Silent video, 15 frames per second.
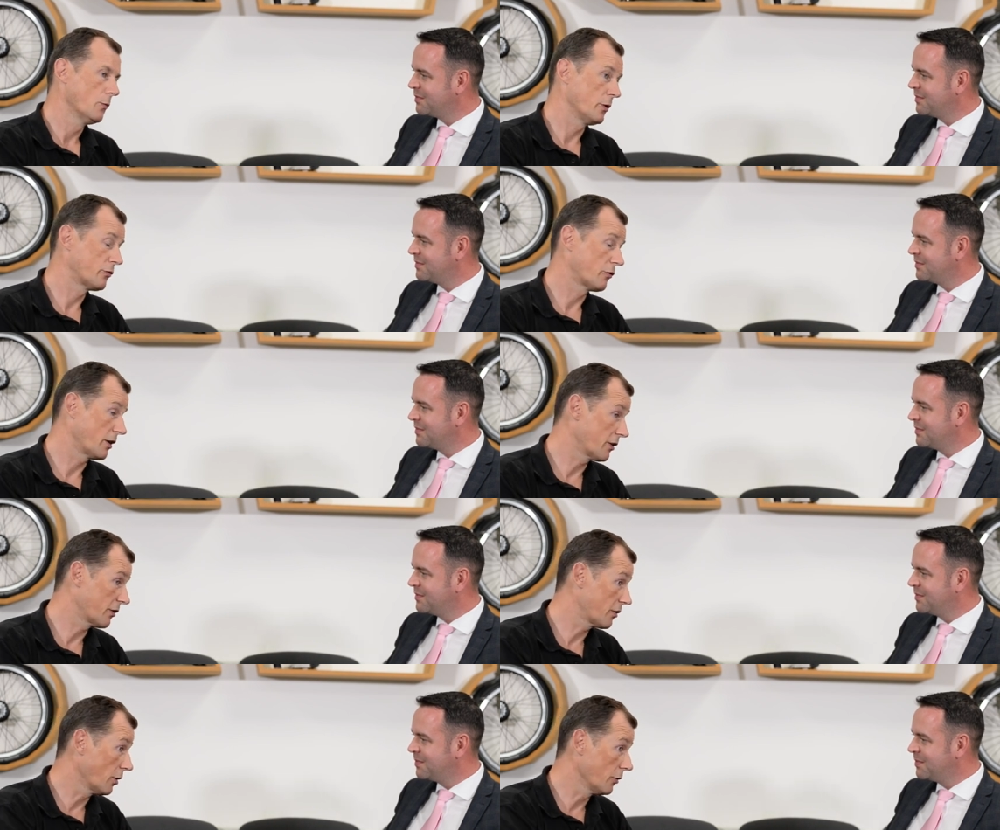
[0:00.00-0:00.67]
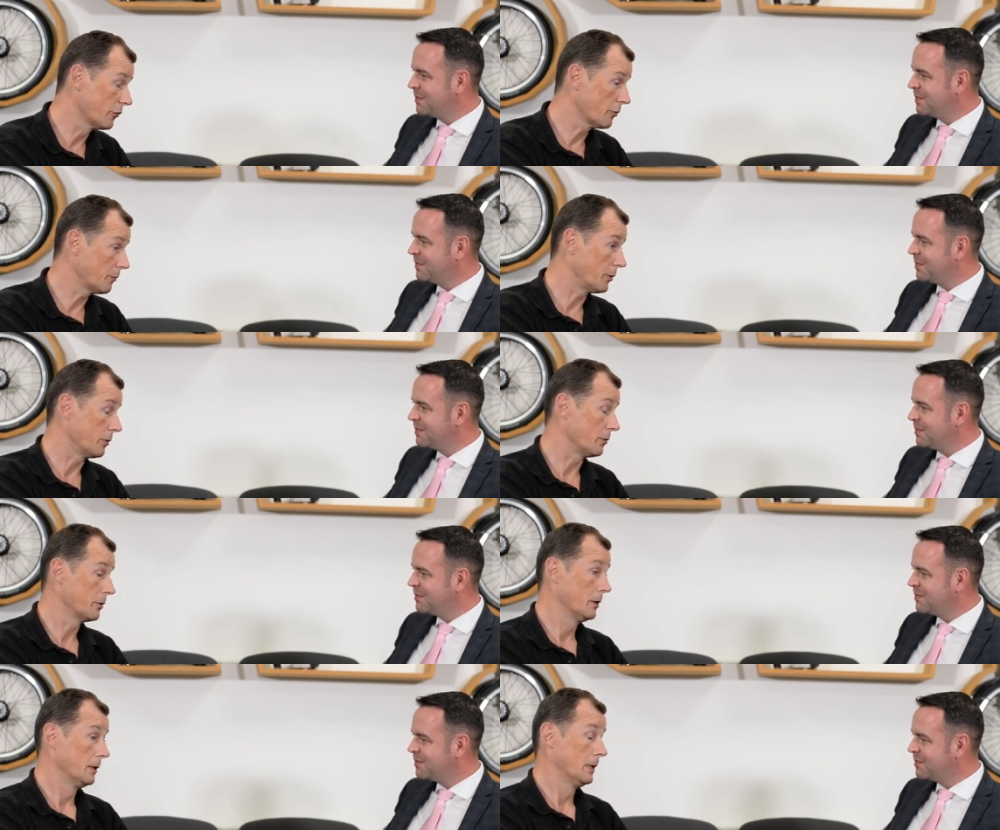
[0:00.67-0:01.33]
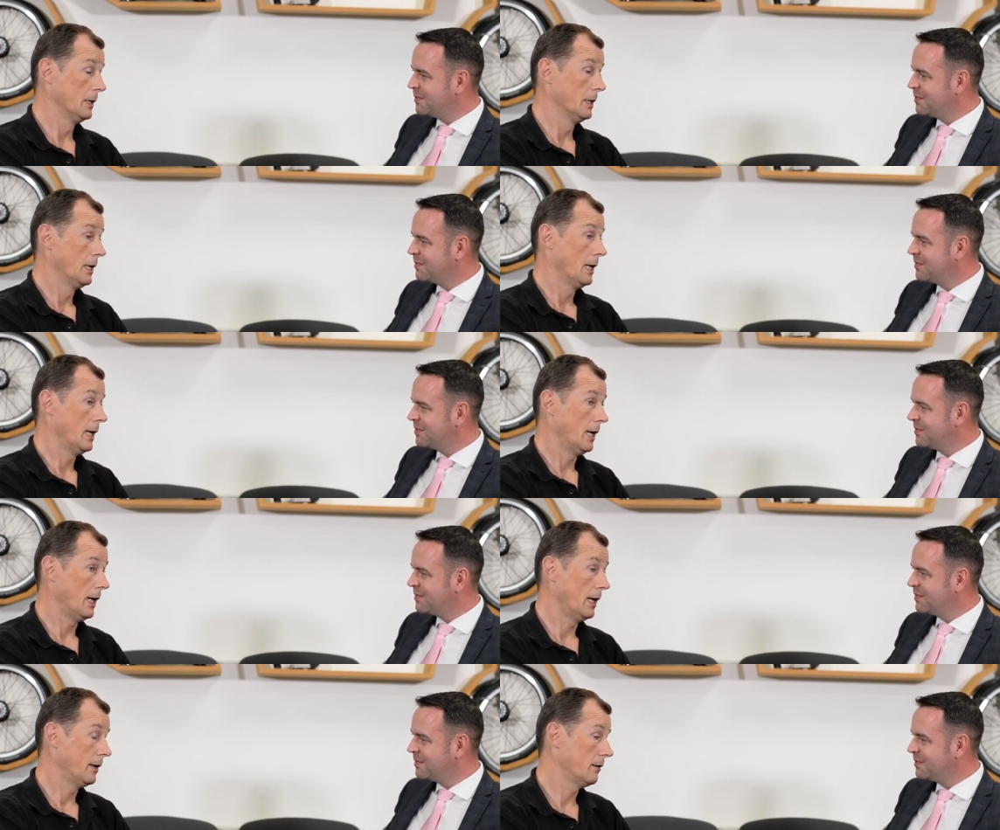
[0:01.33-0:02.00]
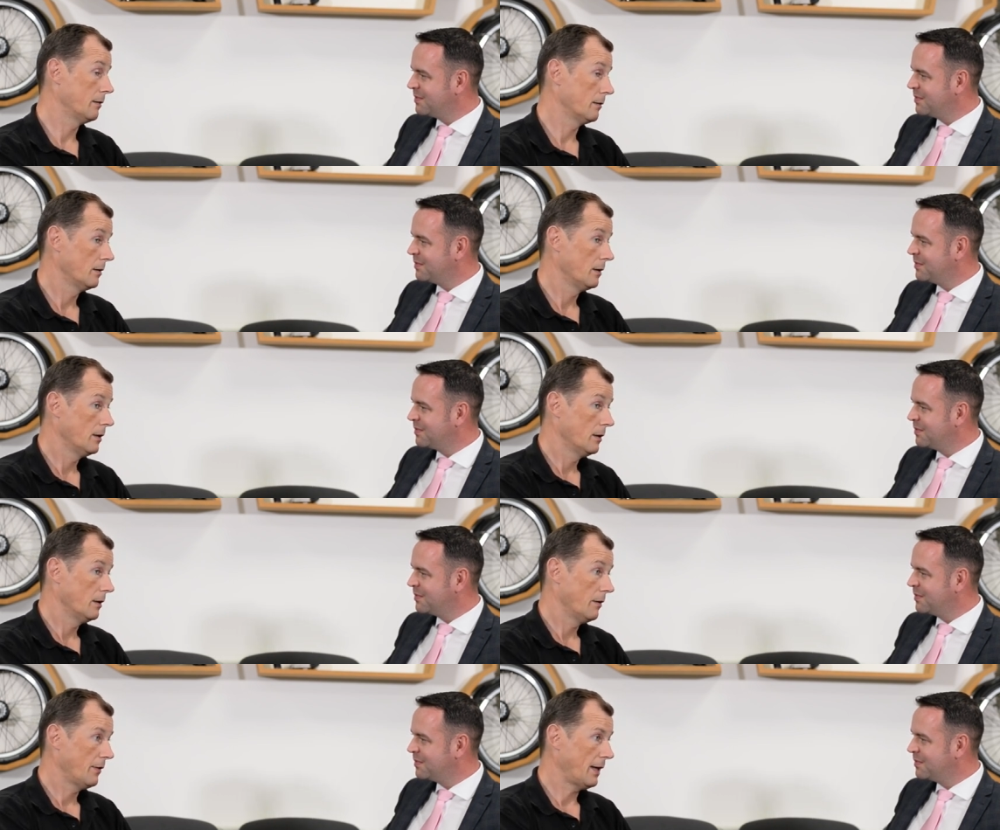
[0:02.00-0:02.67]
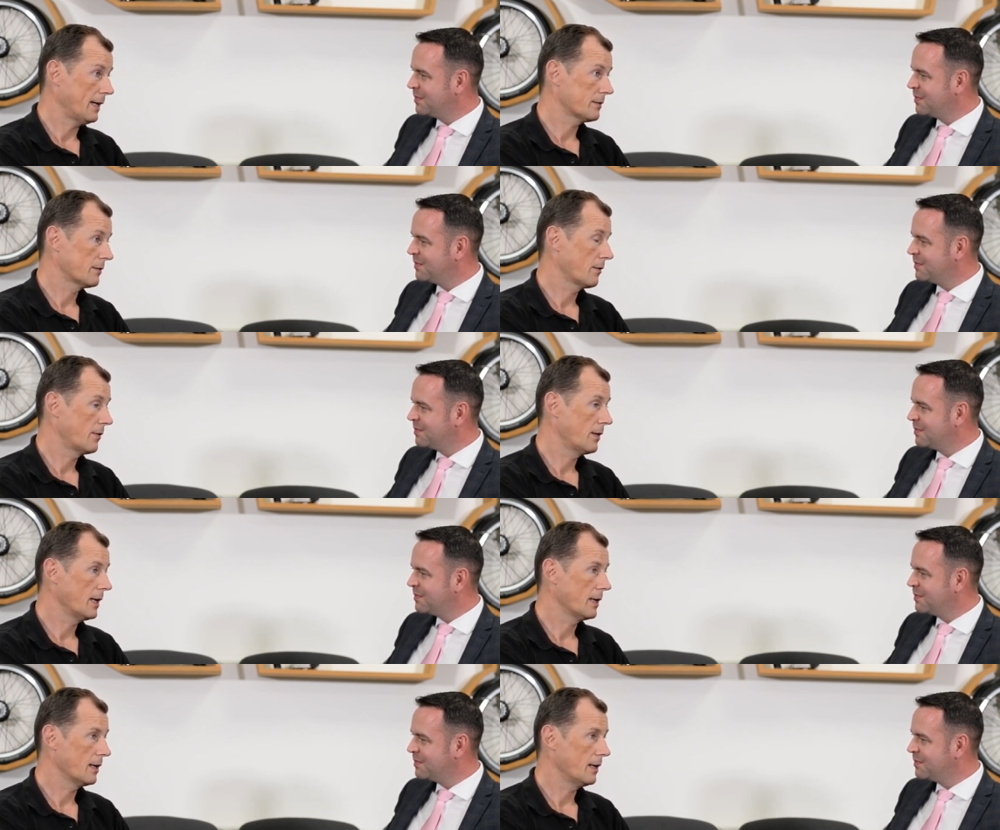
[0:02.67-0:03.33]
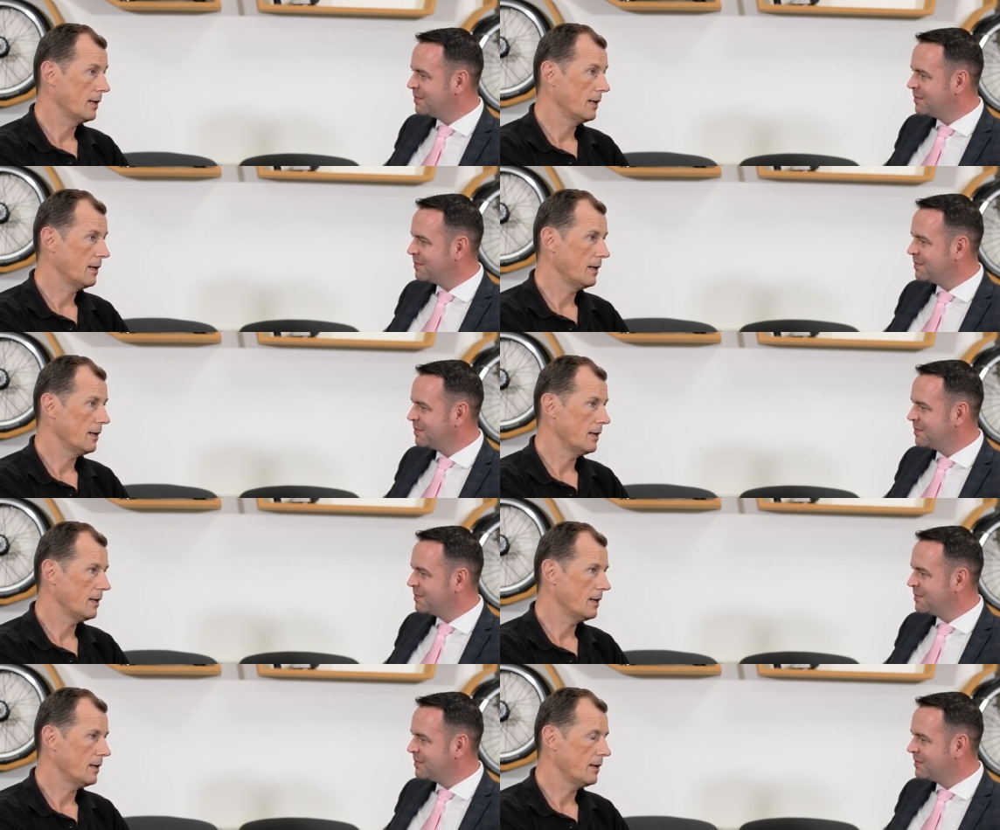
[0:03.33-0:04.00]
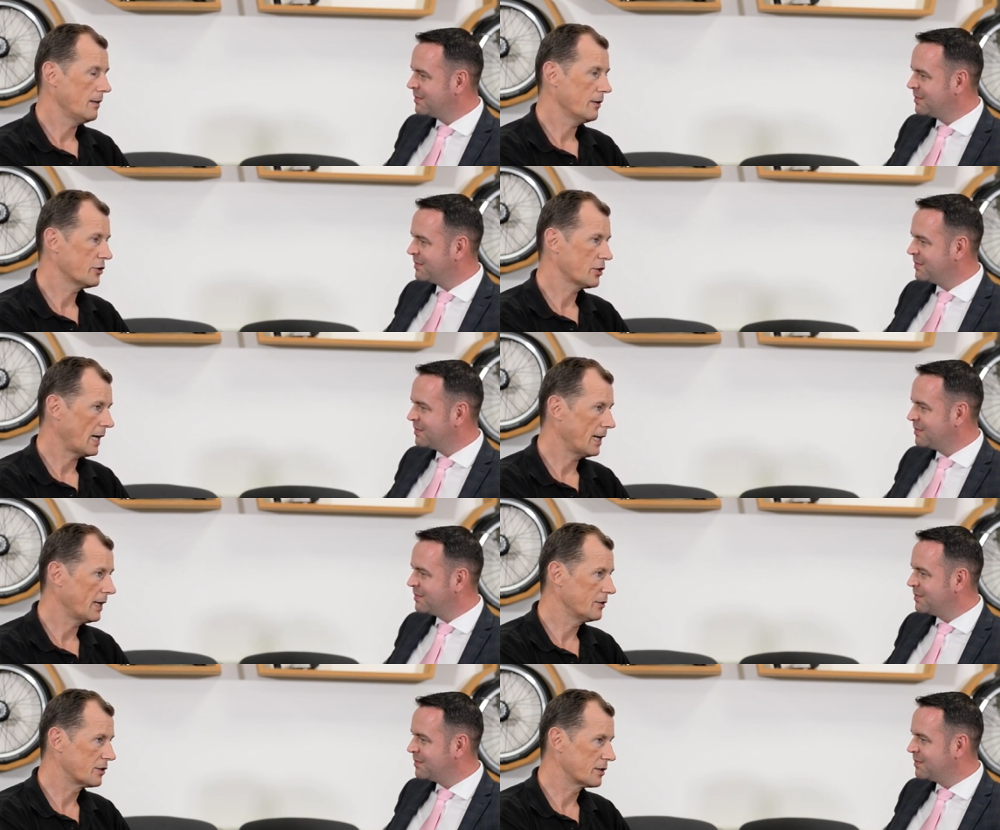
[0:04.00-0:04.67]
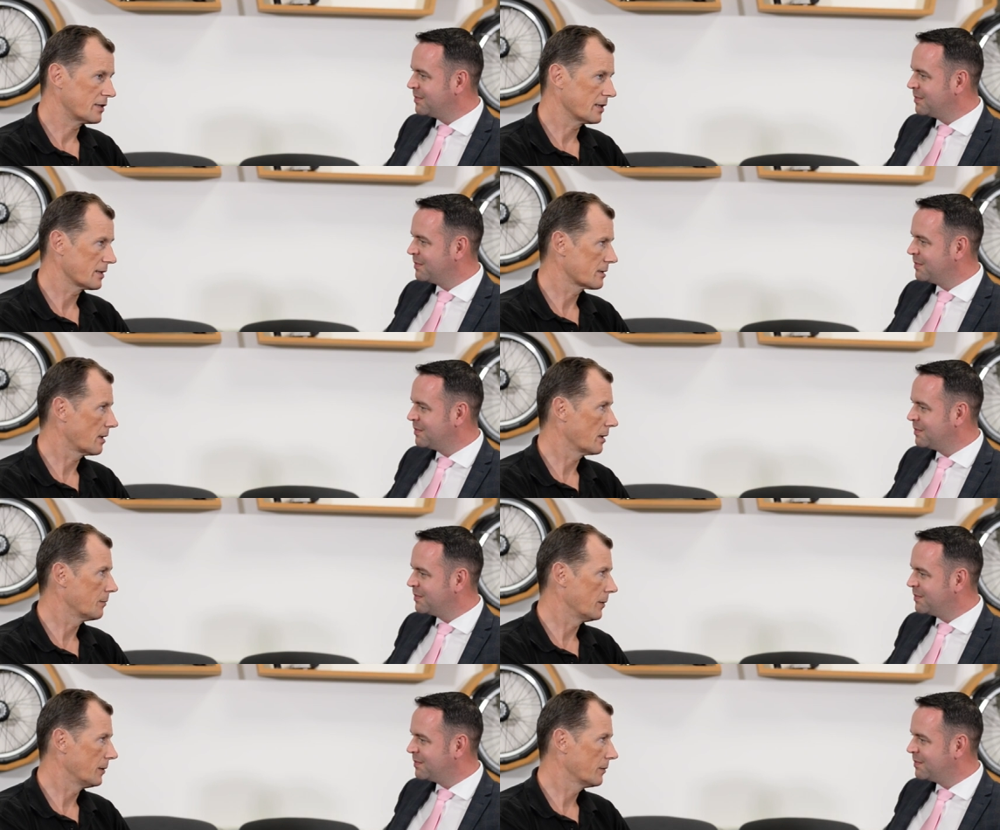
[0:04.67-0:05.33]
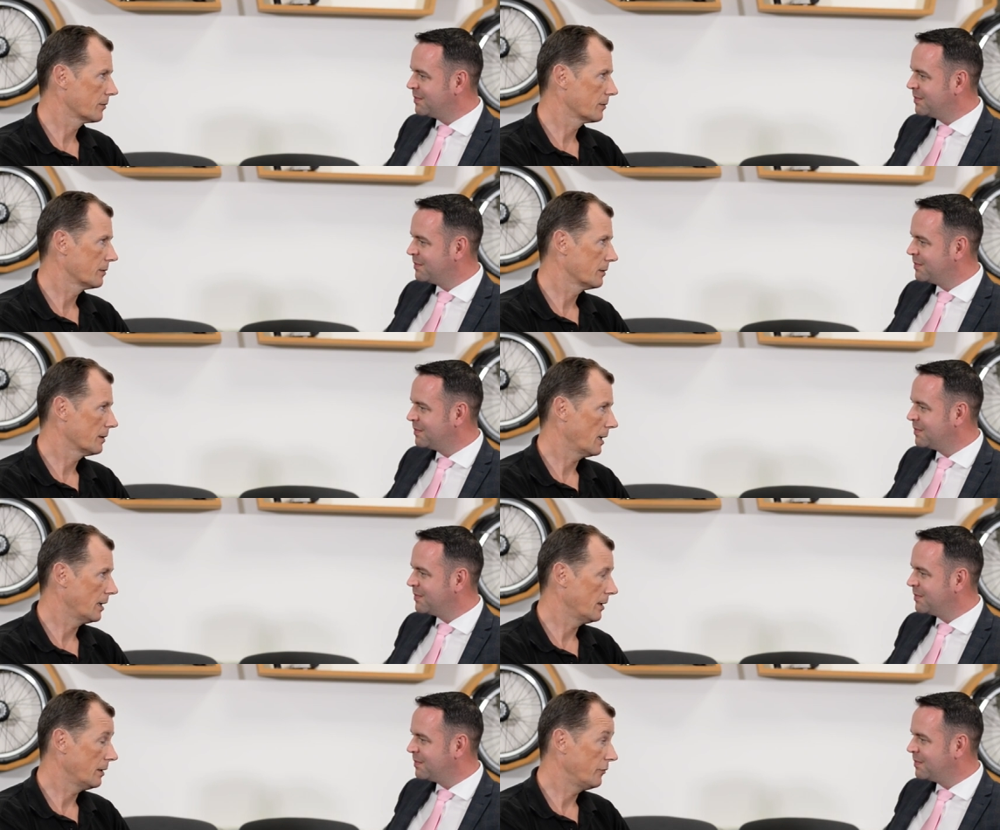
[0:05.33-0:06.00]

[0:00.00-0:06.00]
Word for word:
Speaker 1: We tried to contribute. And that's the thing. The challenge is the excitement. And